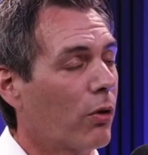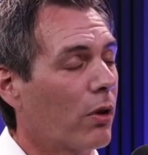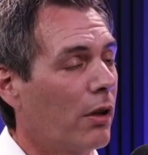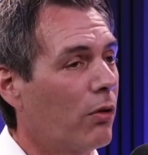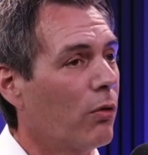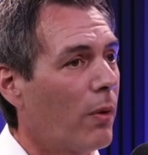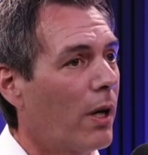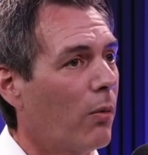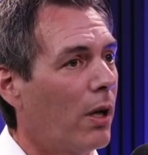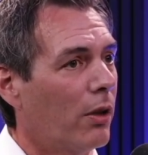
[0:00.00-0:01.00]
It took
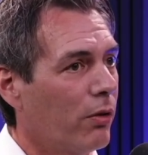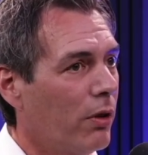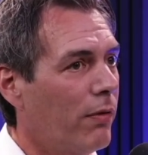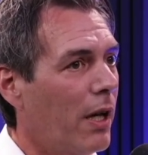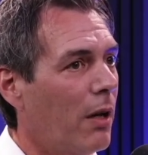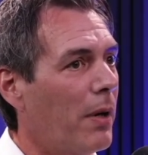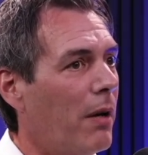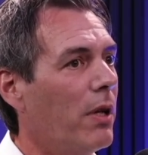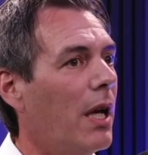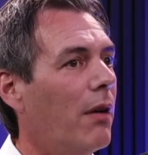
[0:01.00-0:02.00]
quite a while to develop,
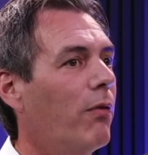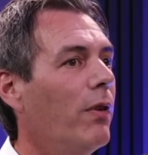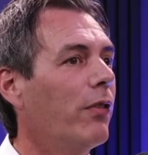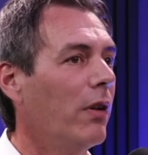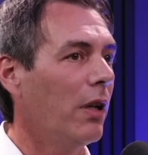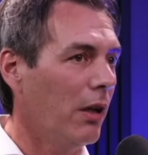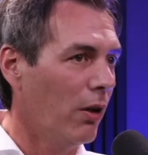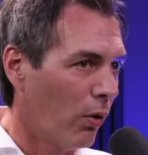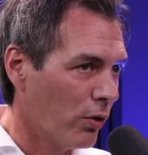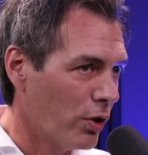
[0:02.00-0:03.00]
and we have recently
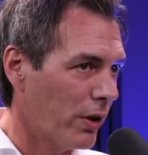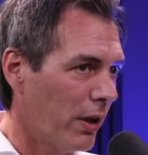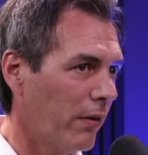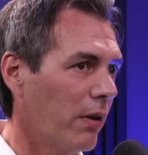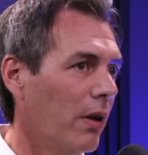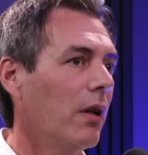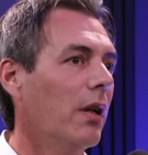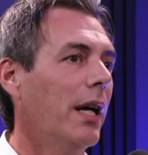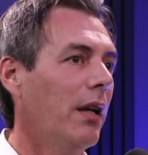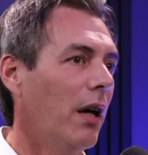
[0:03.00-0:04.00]
launched it.
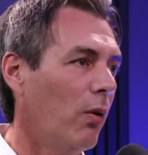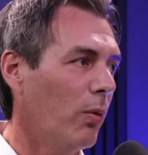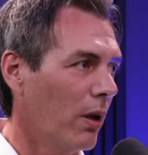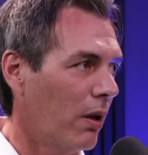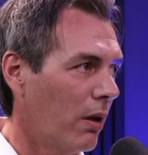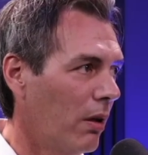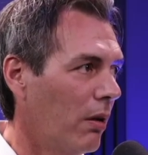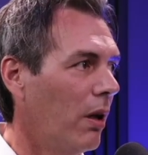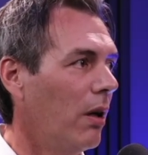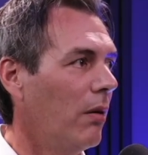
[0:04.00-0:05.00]
And now we are,
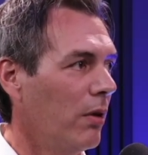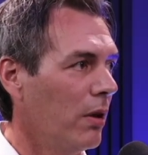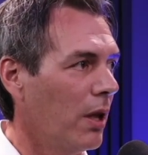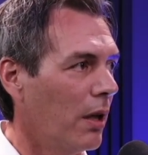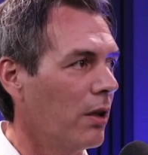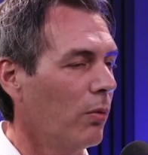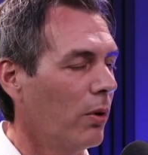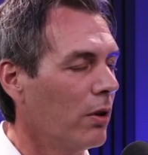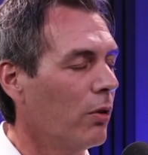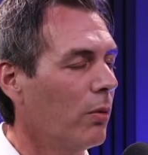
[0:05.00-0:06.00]

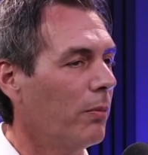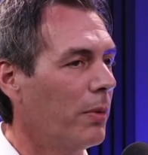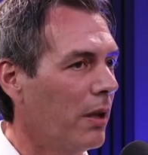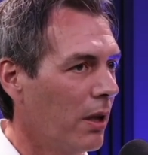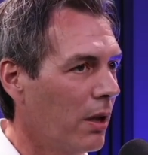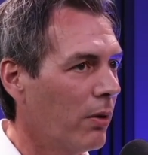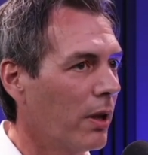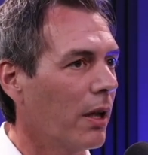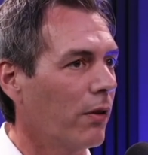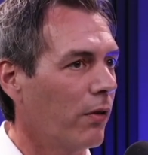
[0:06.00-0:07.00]
you will be
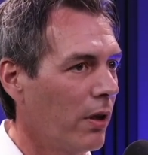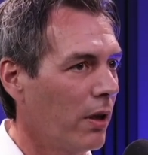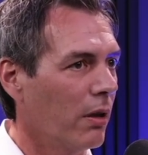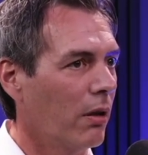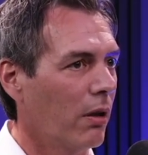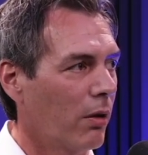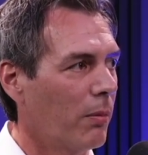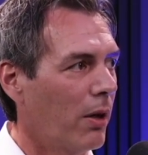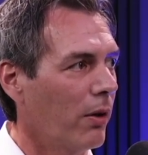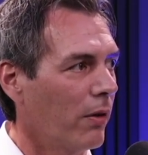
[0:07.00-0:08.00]
hearing and seeing a lot
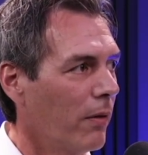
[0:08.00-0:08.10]
about it.